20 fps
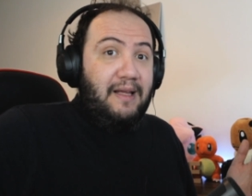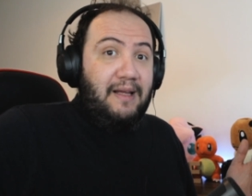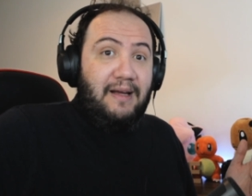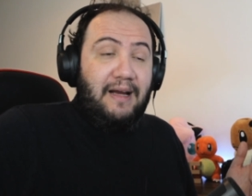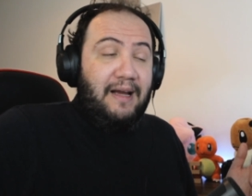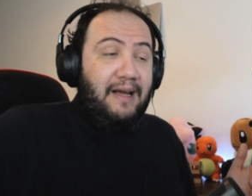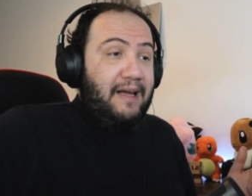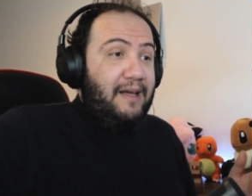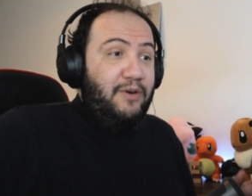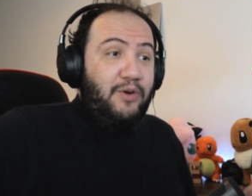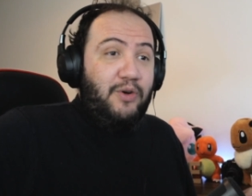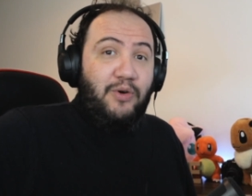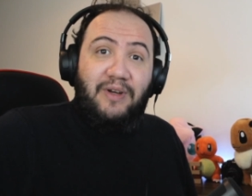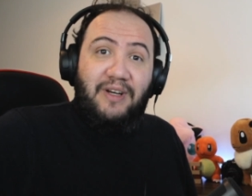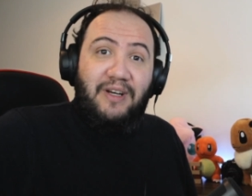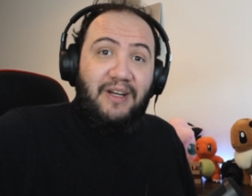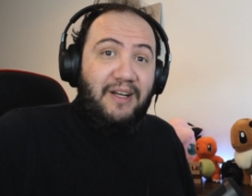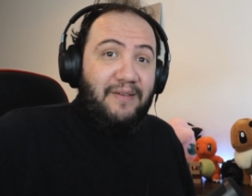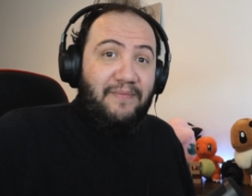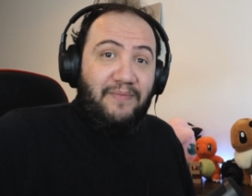I had no
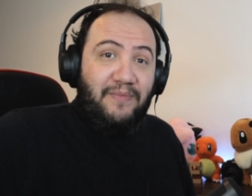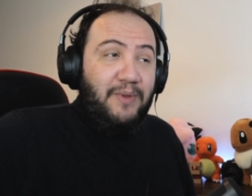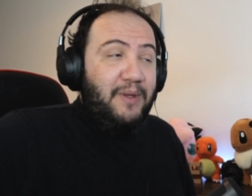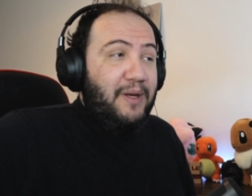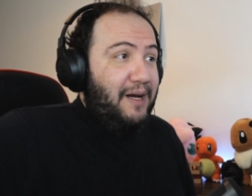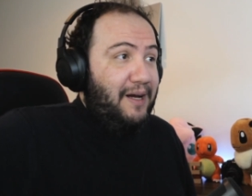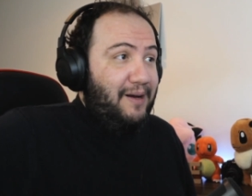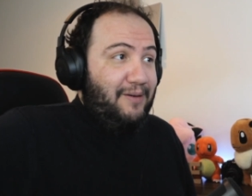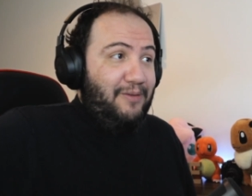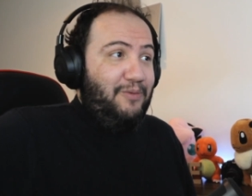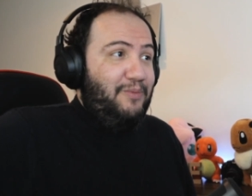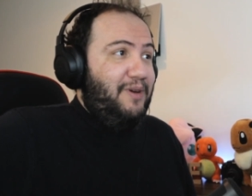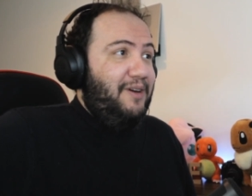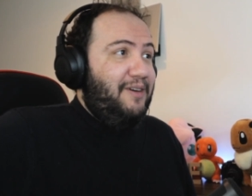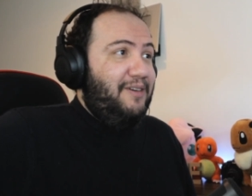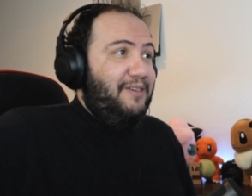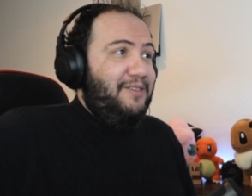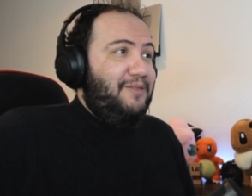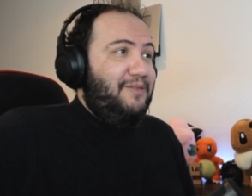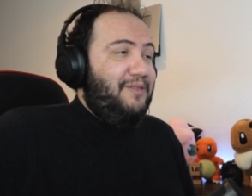idea, I will be
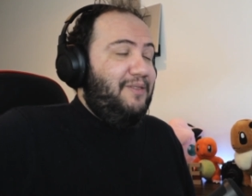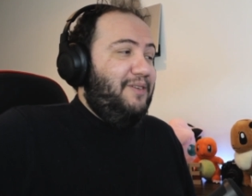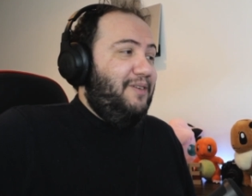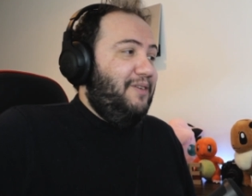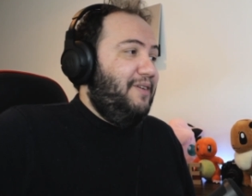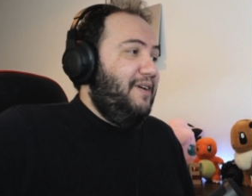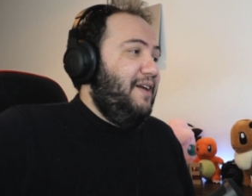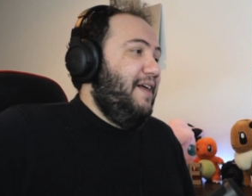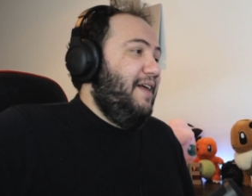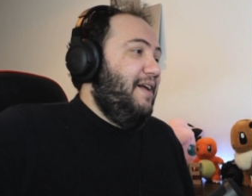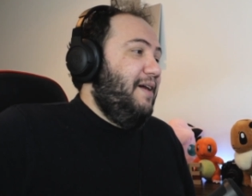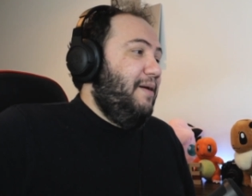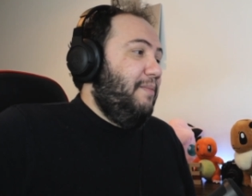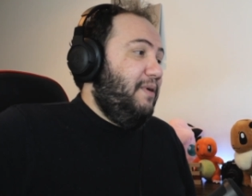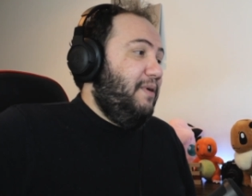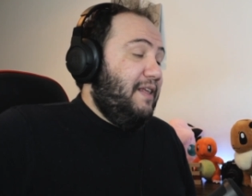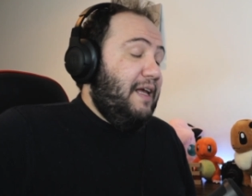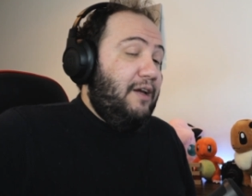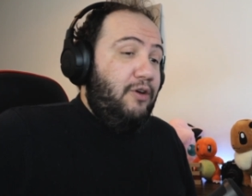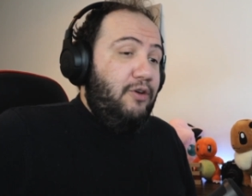honest with you.
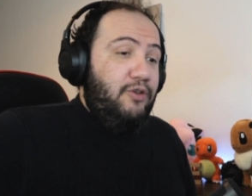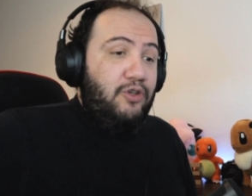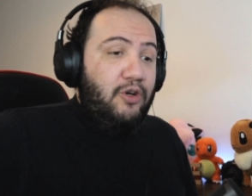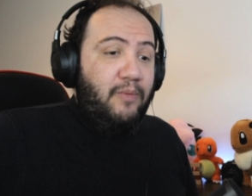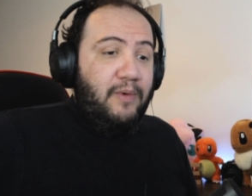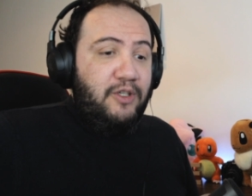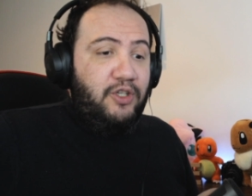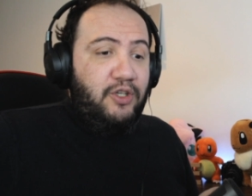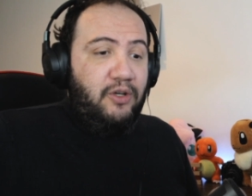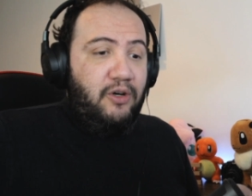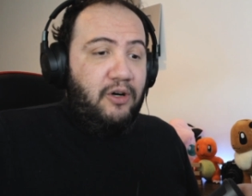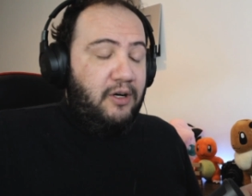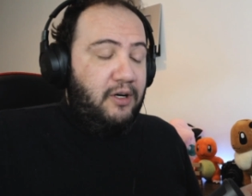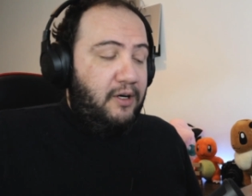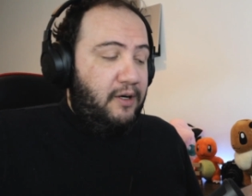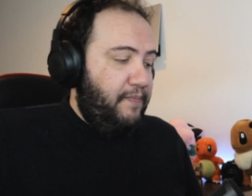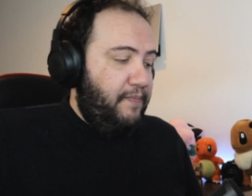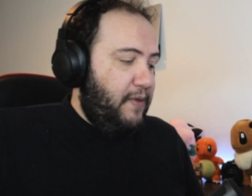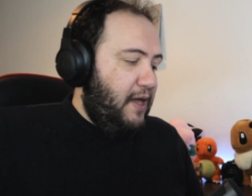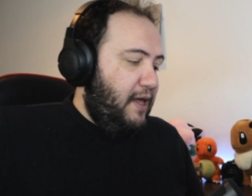But thank you so much,
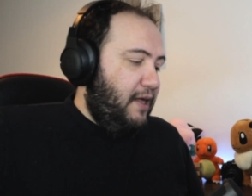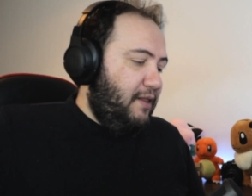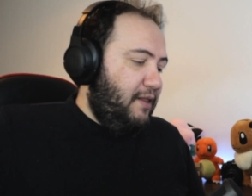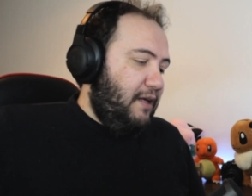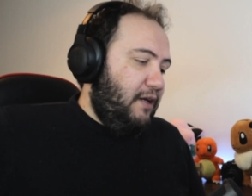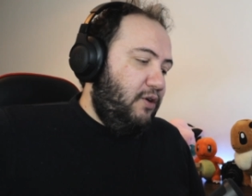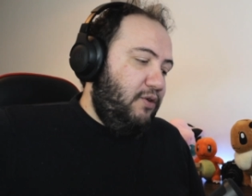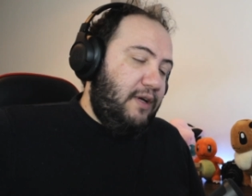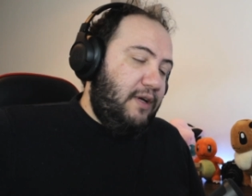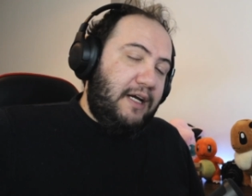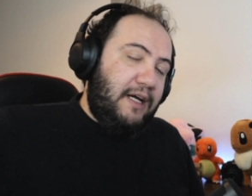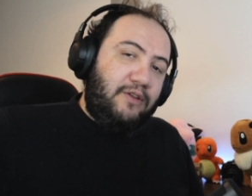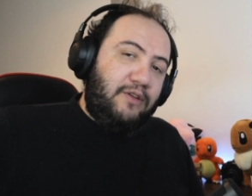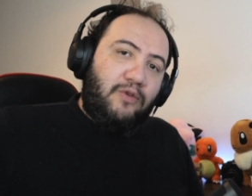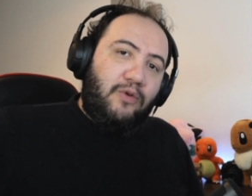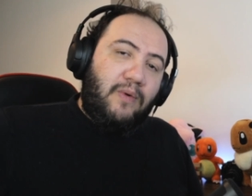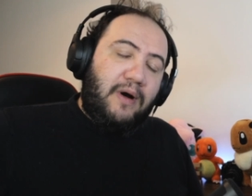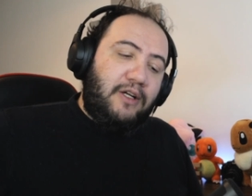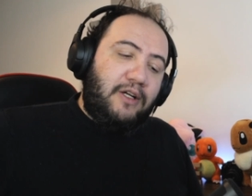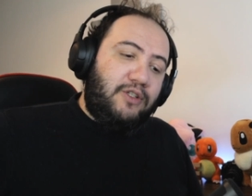Jan. Thank you guys
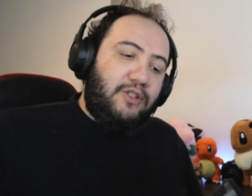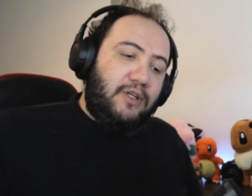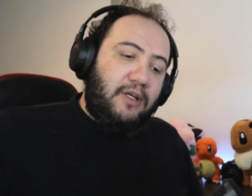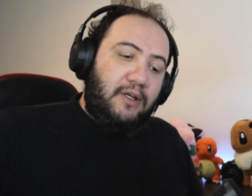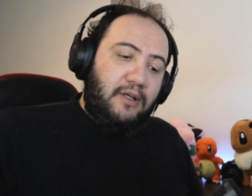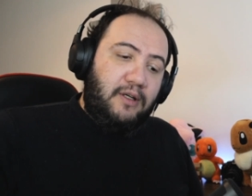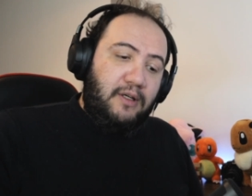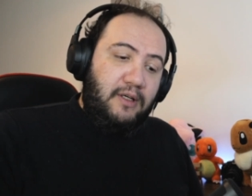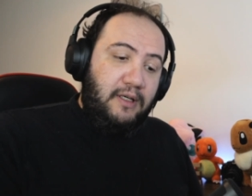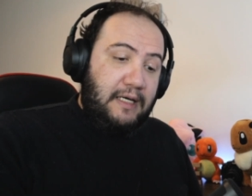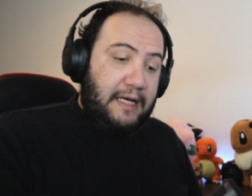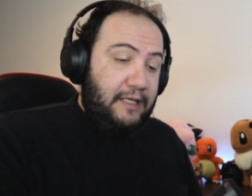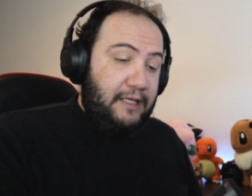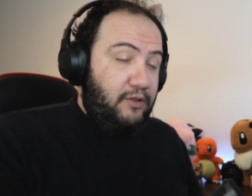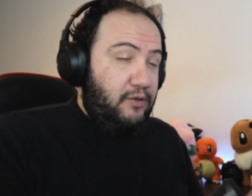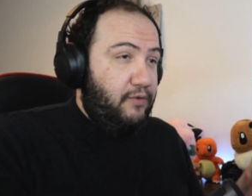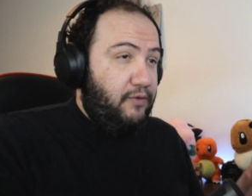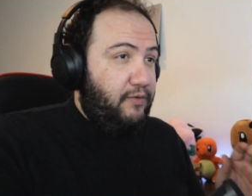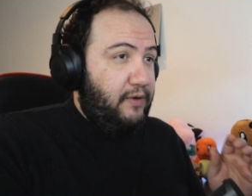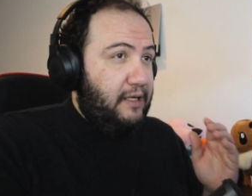for watching. Guys,
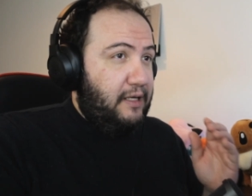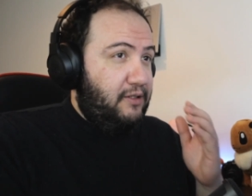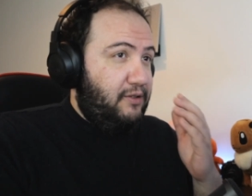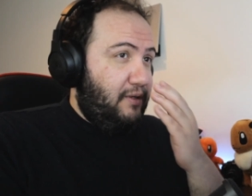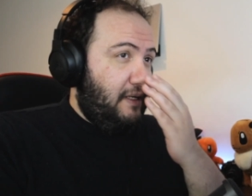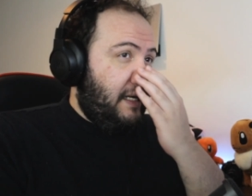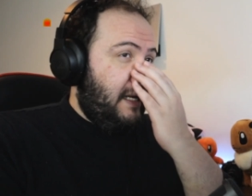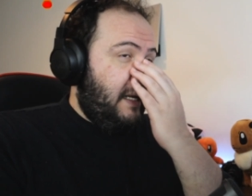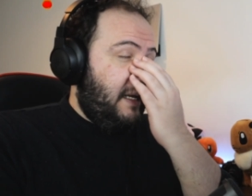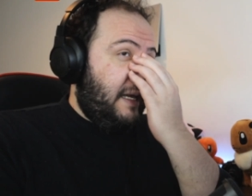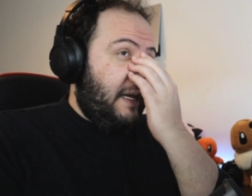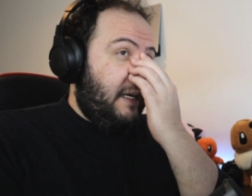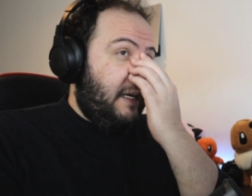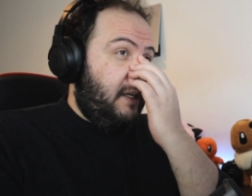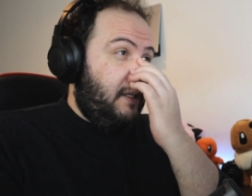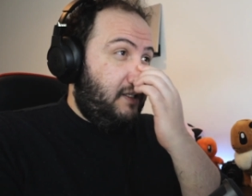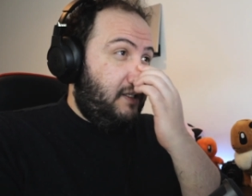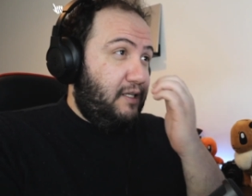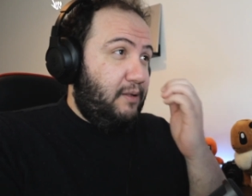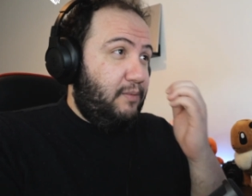don't forget to like and
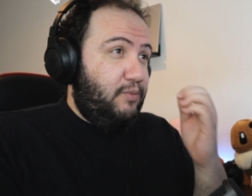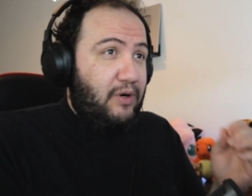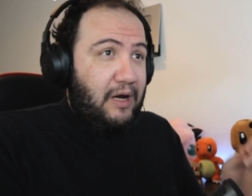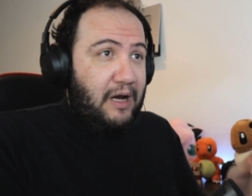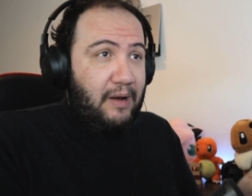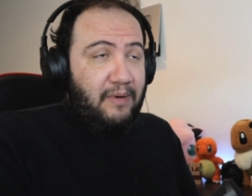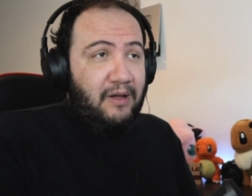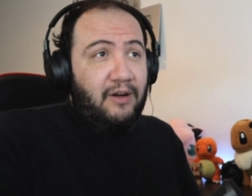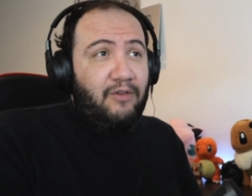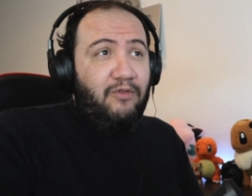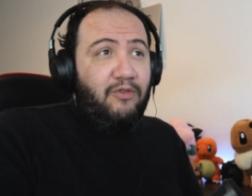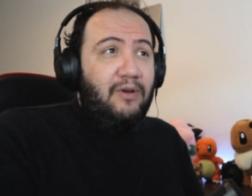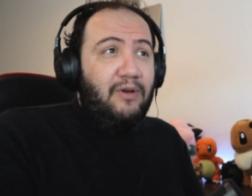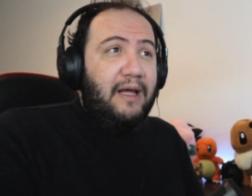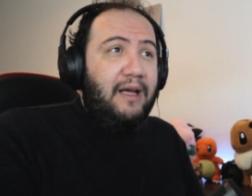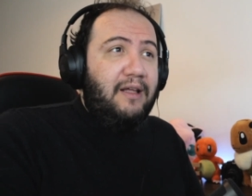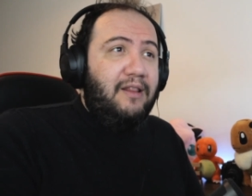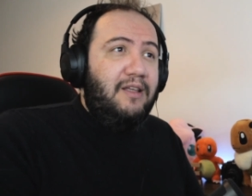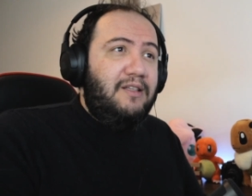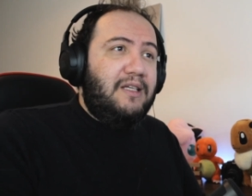subscribe. And if you
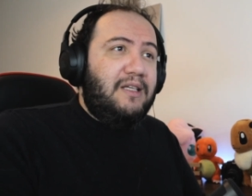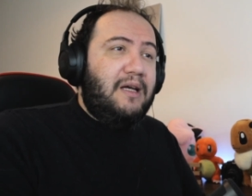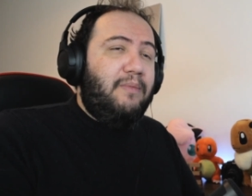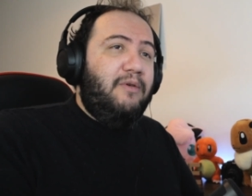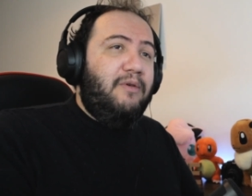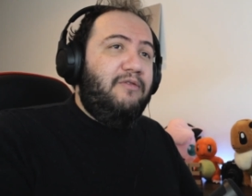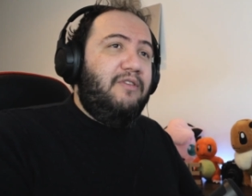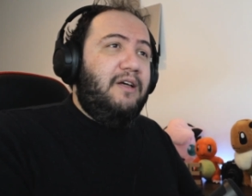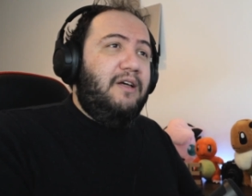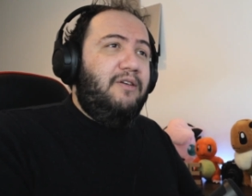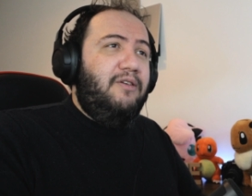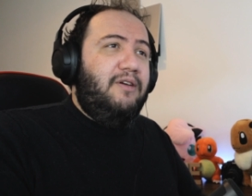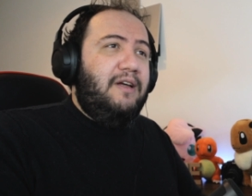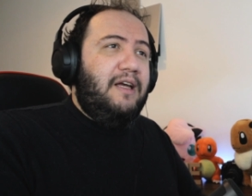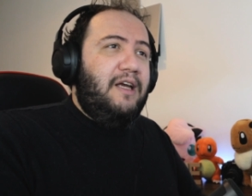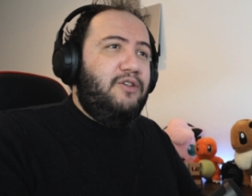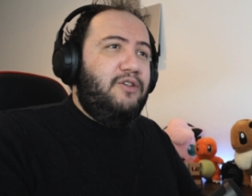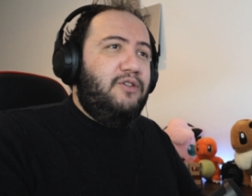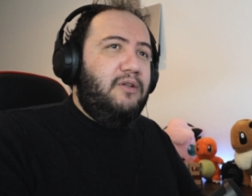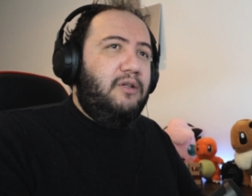like these type of
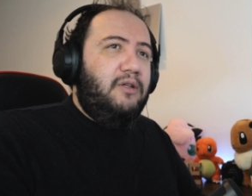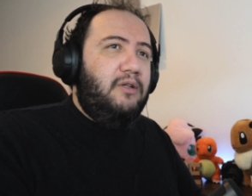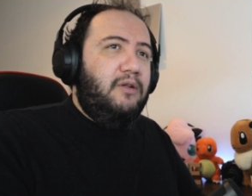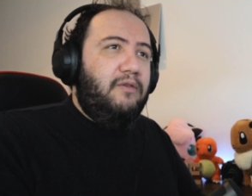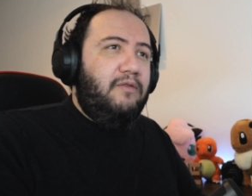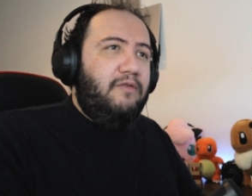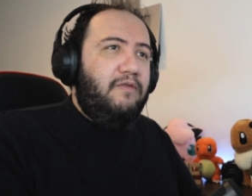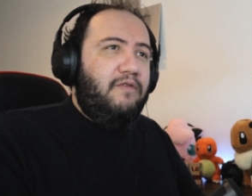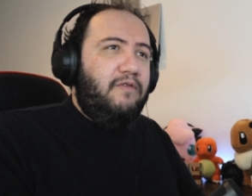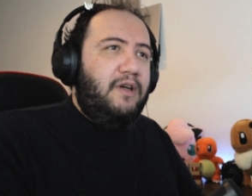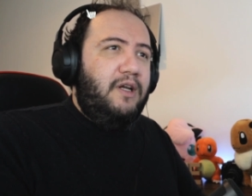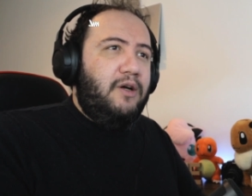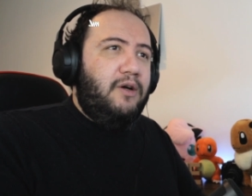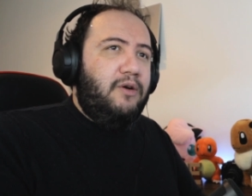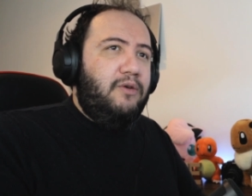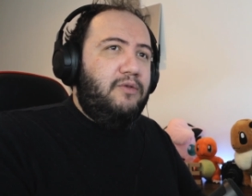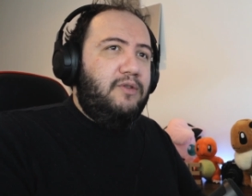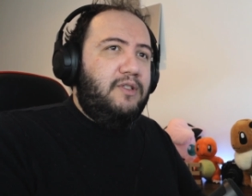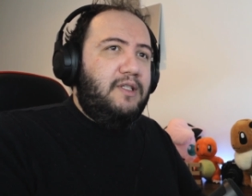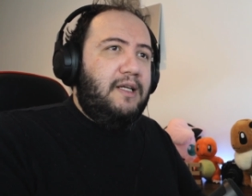educational
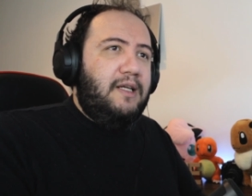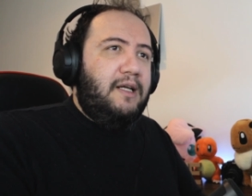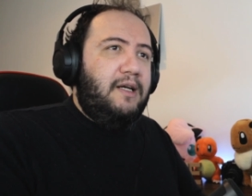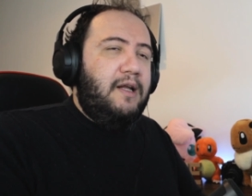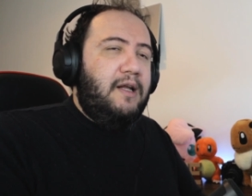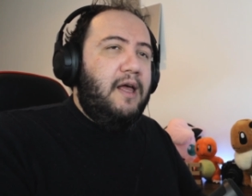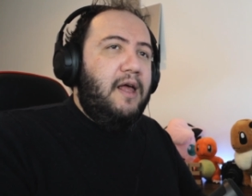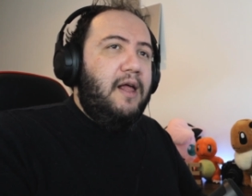videos, then